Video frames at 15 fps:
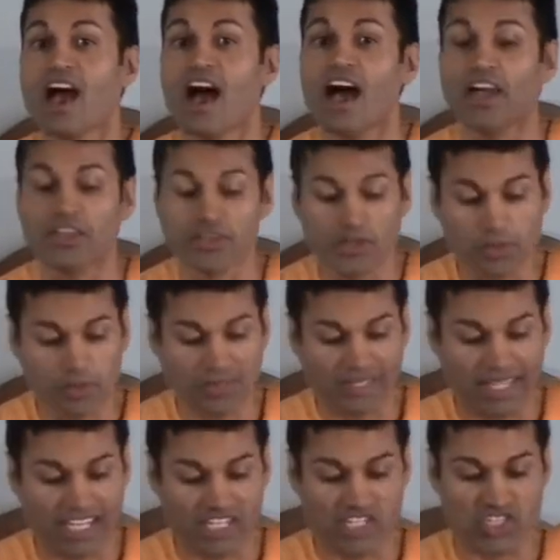a new
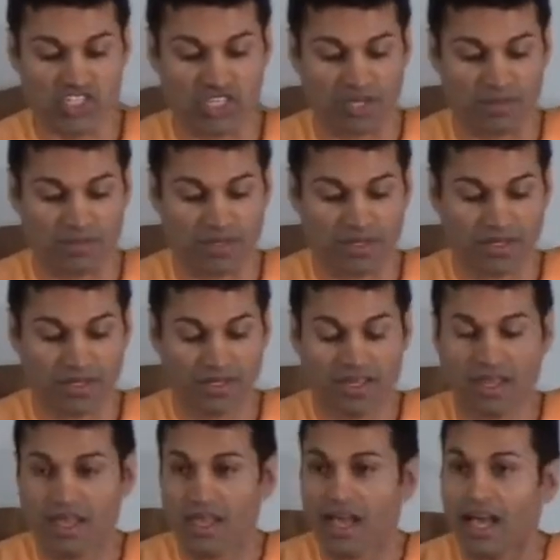relationship,
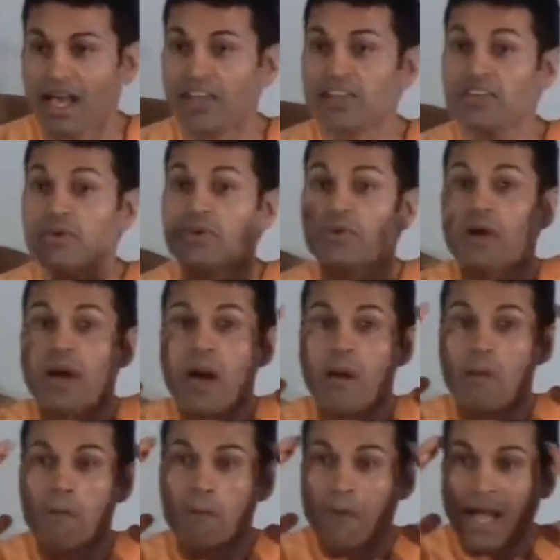a new
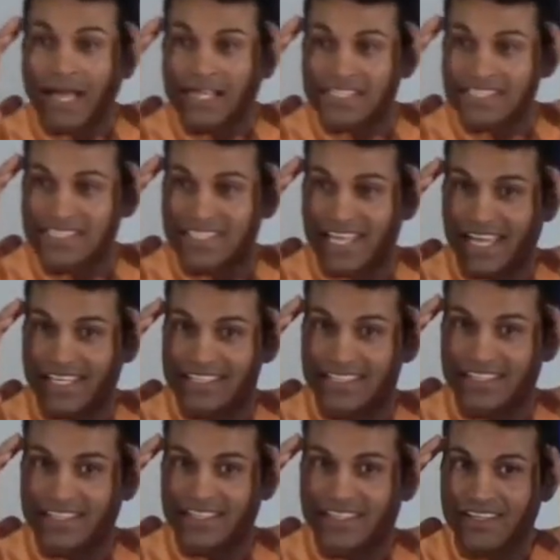mindset,
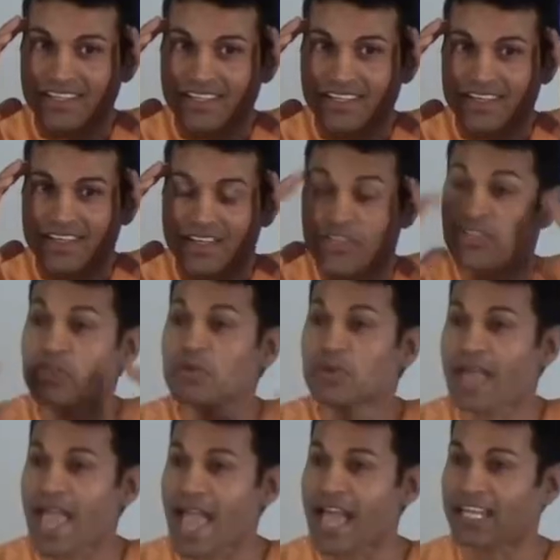new
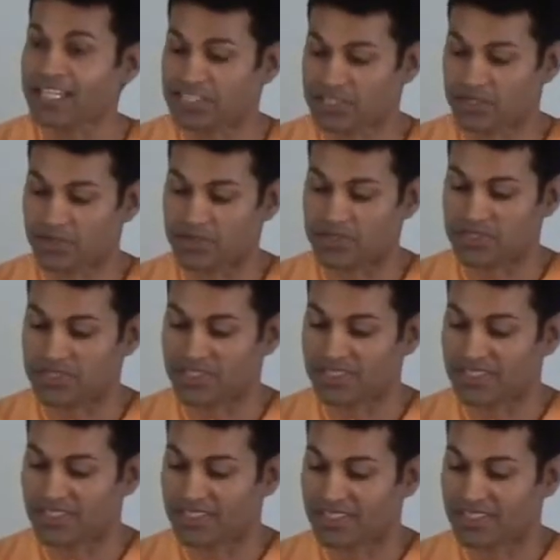attitudes